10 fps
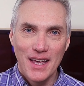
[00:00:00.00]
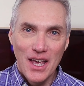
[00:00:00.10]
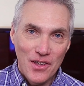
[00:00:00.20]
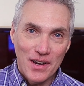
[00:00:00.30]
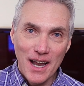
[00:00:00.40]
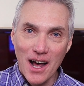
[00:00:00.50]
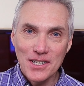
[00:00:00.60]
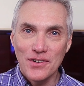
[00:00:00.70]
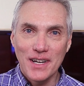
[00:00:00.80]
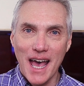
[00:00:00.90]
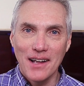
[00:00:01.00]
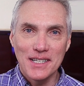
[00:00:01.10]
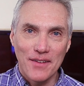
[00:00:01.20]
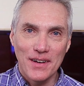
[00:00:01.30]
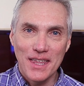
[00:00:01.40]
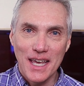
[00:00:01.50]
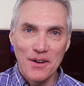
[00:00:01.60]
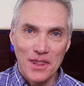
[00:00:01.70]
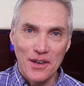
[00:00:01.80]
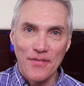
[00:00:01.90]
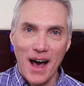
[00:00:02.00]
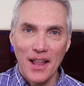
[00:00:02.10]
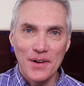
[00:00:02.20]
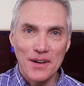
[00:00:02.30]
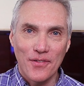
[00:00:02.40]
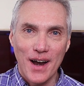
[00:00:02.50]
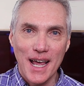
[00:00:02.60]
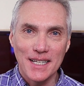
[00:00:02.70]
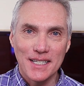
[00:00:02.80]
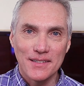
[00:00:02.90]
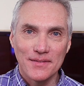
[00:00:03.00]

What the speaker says: You can also count everything with the following phrase.